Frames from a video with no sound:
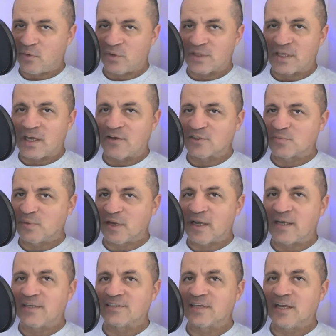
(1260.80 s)
what the hell's
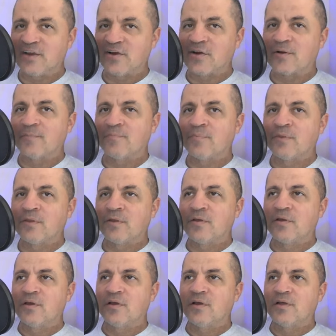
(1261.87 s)
behind his ear
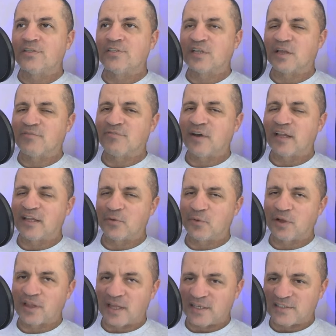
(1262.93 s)
until I finally
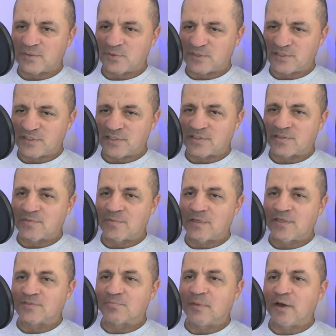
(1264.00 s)
realized it was his
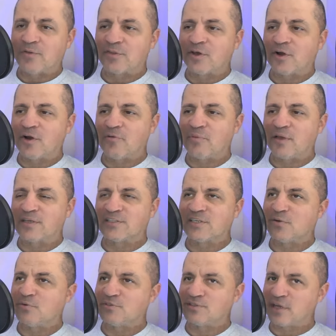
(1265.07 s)
his mouth guard because
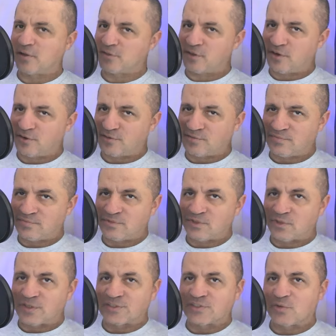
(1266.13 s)
he was out there
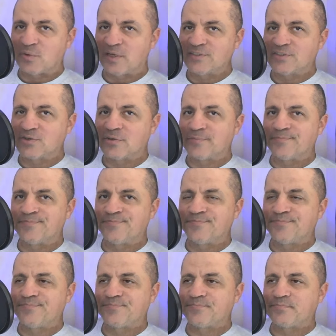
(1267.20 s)
dressed to wrestle.
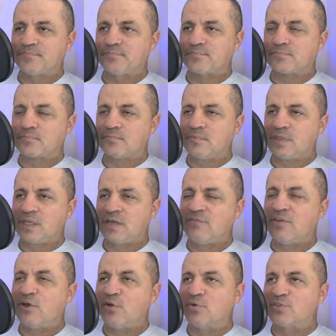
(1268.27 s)

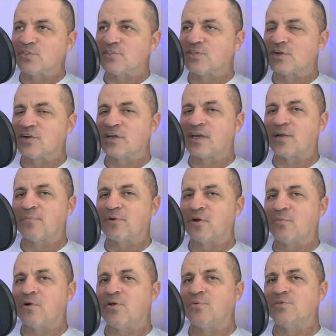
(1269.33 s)
Even though he was just there to cut a
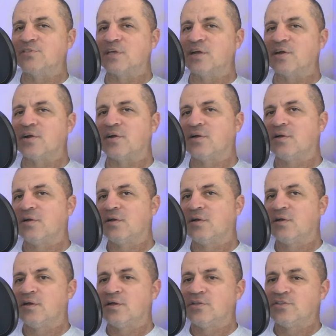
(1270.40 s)
promo, he was there
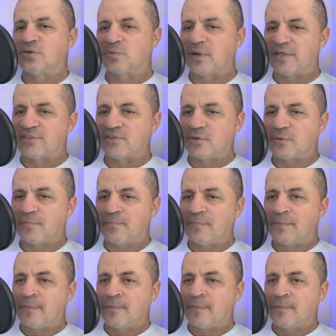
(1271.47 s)
to wrestle.